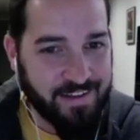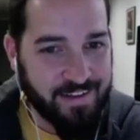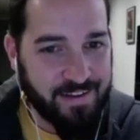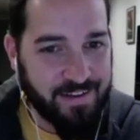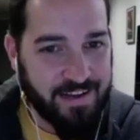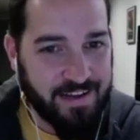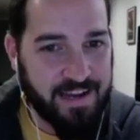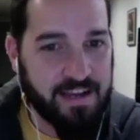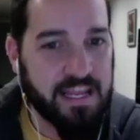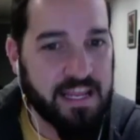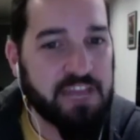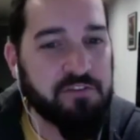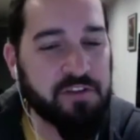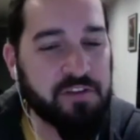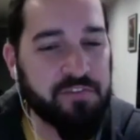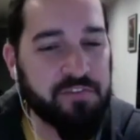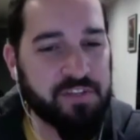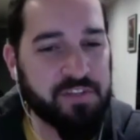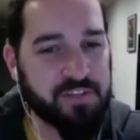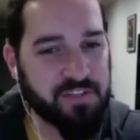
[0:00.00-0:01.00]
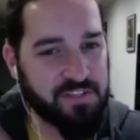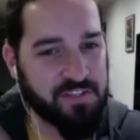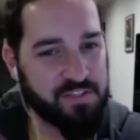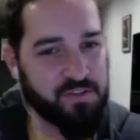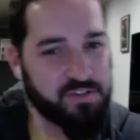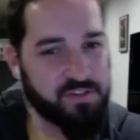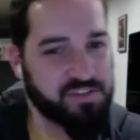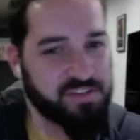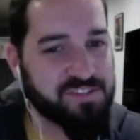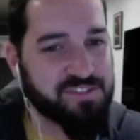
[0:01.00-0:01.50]
And even if it's because
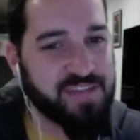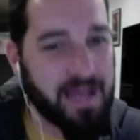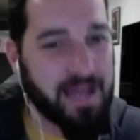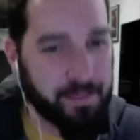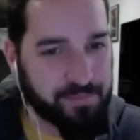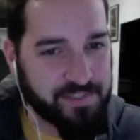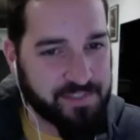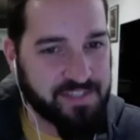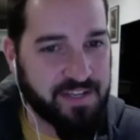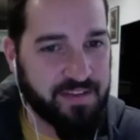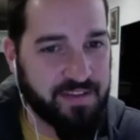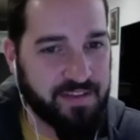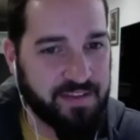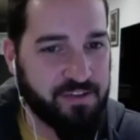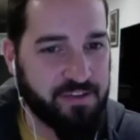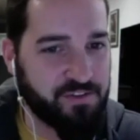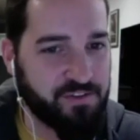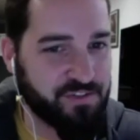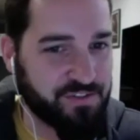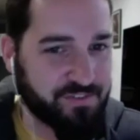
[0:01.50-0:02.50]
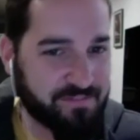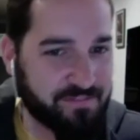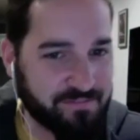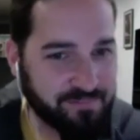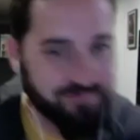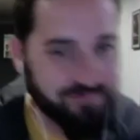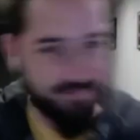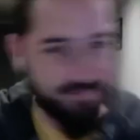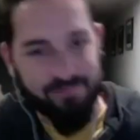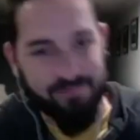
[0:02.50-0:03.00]
there's steps, it's not like you just,
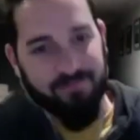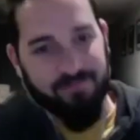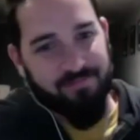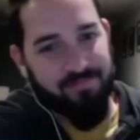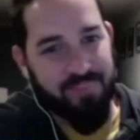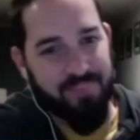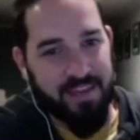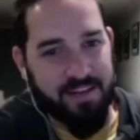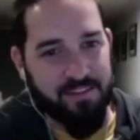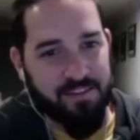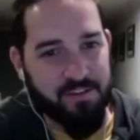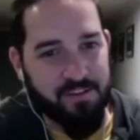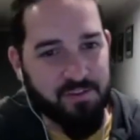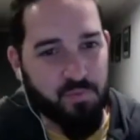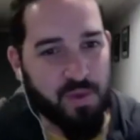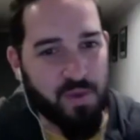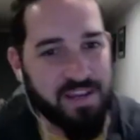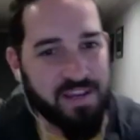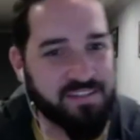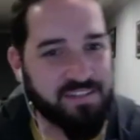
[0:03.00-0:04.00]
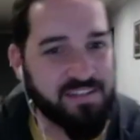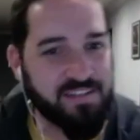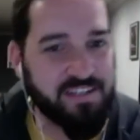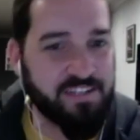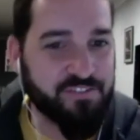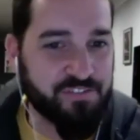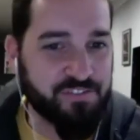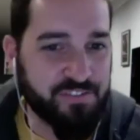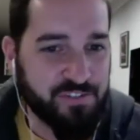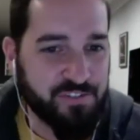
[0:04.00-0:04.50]
like there's ways to
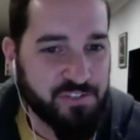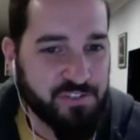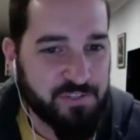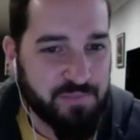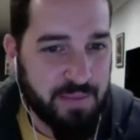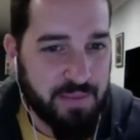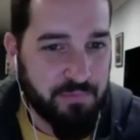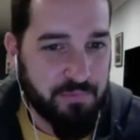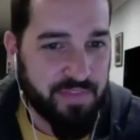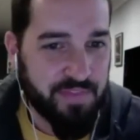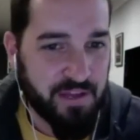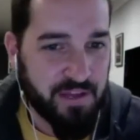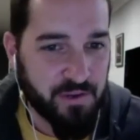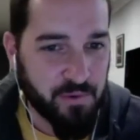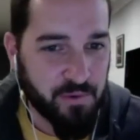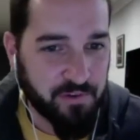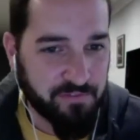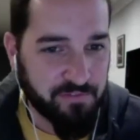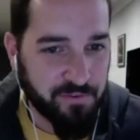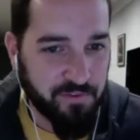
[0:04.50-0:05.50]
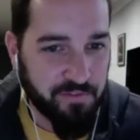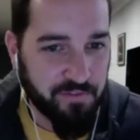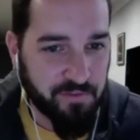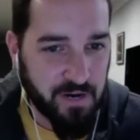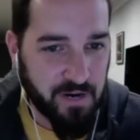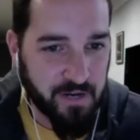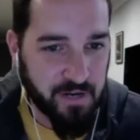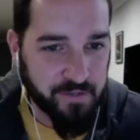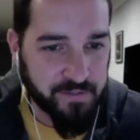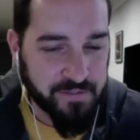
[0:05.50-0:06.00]
introduce people without going full
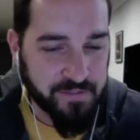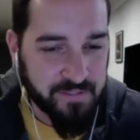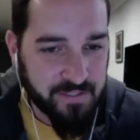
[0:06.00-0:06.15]
throttle.